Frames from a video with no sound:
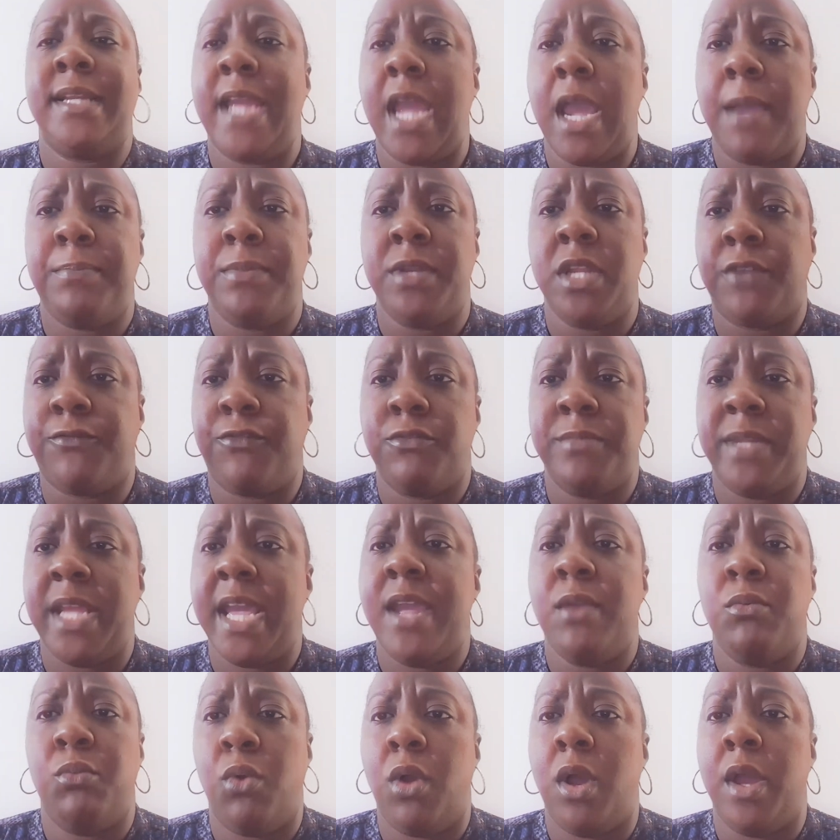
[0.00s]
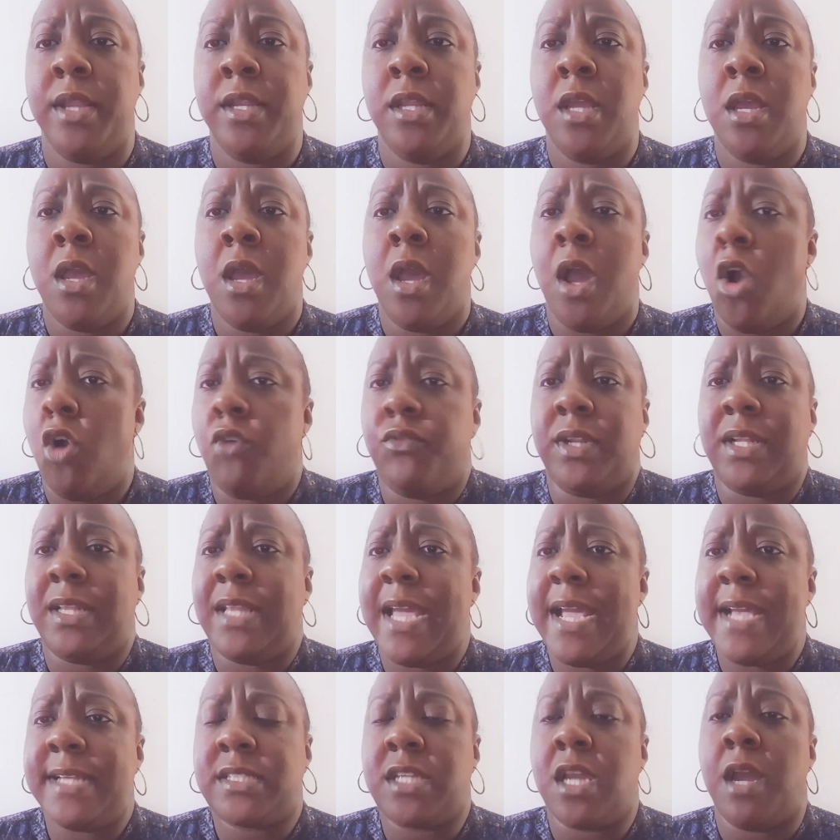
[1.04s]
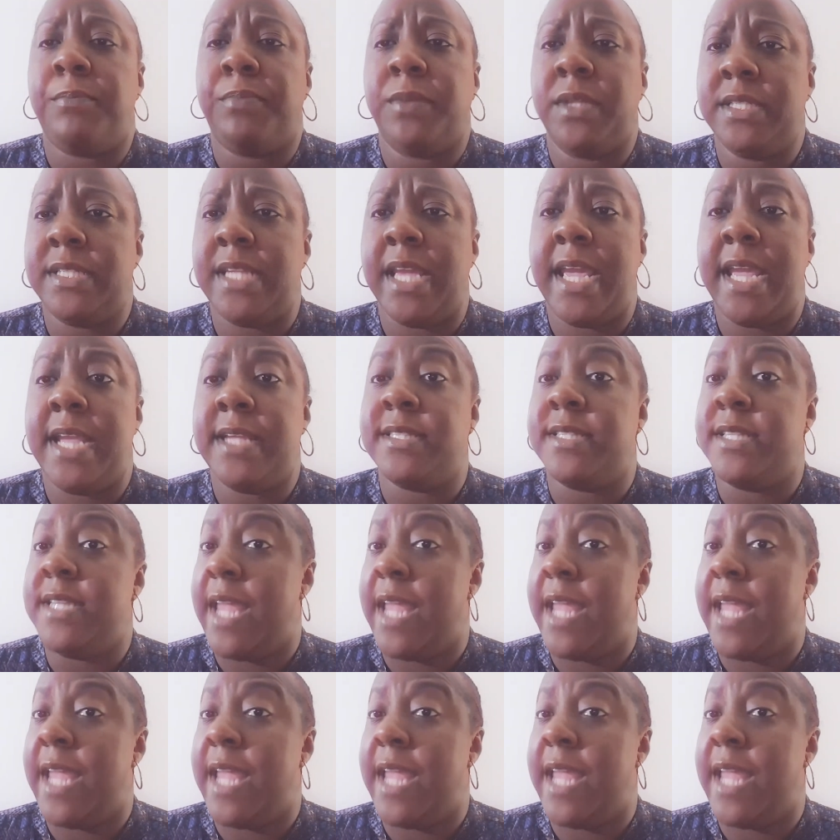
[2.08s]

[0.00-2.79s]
Kaepernick from day one over the last couple of days,